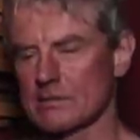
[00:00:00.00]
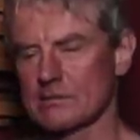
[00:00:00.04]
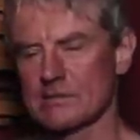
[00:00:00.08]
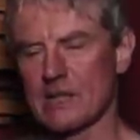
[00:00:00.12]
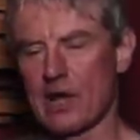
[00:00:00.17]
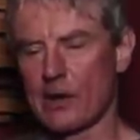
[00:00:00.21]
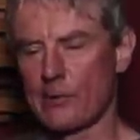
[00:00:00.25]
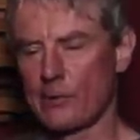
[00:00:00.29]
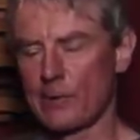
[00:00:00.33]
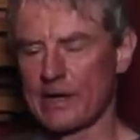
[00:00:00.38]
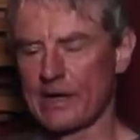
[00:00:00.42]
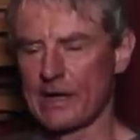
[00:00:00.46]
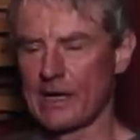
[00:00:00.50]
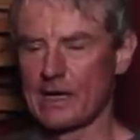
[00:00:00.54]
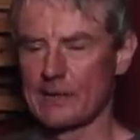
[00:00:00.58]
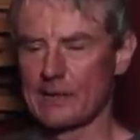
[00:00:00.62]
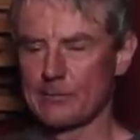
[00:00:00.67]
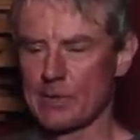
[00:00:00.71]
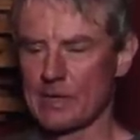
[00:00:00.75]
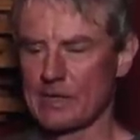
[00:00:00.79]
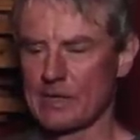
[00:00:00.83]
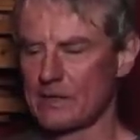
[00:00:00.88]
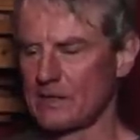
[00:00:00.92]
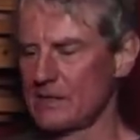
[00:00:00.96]
Not really,
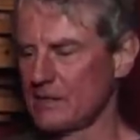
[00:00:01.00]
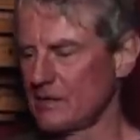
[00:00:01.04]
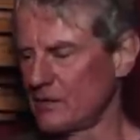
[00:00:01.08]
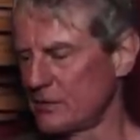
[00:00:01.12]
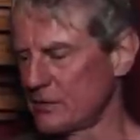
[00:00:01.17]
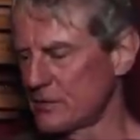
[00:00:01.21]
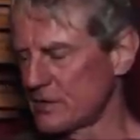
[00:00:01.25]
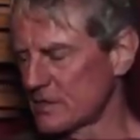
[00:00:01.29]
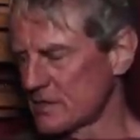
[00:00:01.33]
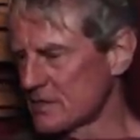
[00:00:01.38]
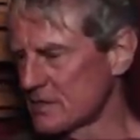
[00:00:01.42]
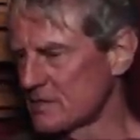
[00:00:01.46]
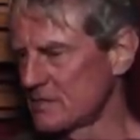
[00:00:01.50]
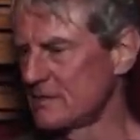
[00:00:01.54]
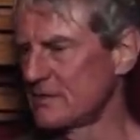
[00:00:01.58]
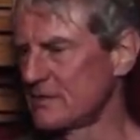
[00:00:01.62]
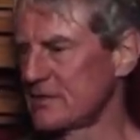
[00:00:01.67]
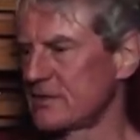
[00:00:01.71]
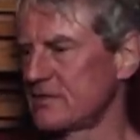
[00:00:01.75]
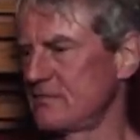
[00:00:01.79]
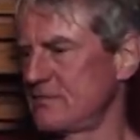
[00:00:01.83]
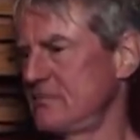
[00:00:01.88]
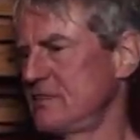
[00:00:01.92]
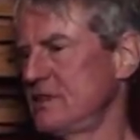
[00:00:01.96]
but, you know, there's
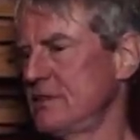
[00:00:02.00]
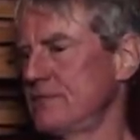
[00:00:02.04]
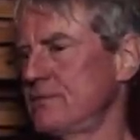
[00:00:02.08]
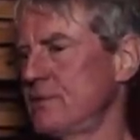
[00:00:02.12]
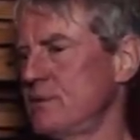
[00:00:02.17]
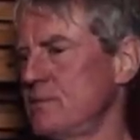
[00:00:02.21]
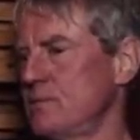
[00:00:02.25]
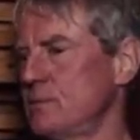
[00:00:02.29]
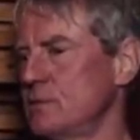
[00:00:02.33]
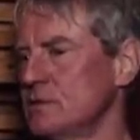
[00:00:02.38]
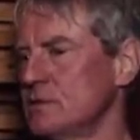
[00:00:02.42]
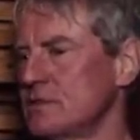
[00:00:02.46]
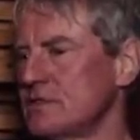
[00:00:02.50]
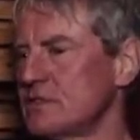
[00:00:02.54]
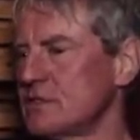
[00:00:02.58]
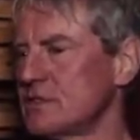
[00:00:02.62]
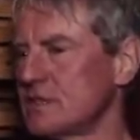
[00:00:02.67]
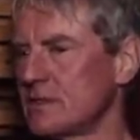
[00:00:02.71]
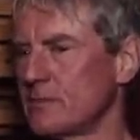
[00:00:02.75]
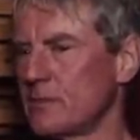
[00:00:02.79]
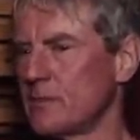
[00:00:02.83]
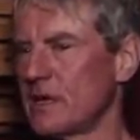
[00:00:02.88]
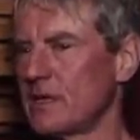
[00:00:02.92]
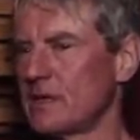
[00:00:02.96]
different moves you
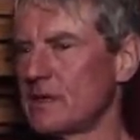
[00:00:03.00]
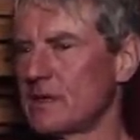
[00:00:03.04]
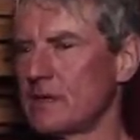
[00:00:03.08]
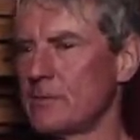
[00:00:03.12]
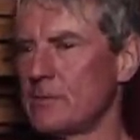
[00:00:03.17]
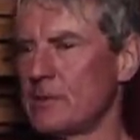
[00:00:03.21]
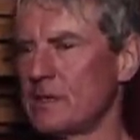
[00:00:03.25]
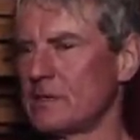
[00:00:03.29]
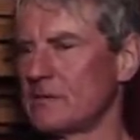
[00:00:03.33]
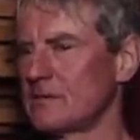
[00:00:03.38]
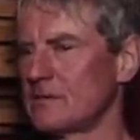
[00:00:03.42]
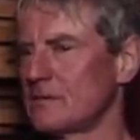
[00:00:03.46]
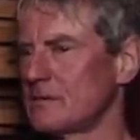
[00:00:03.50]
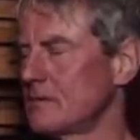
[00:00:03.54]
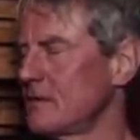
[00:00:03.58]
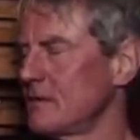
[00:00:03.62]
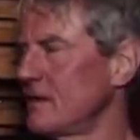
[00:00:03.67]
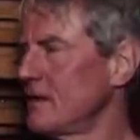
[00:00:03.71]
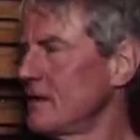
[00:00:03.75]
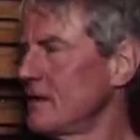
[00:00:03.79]
can make. I mean,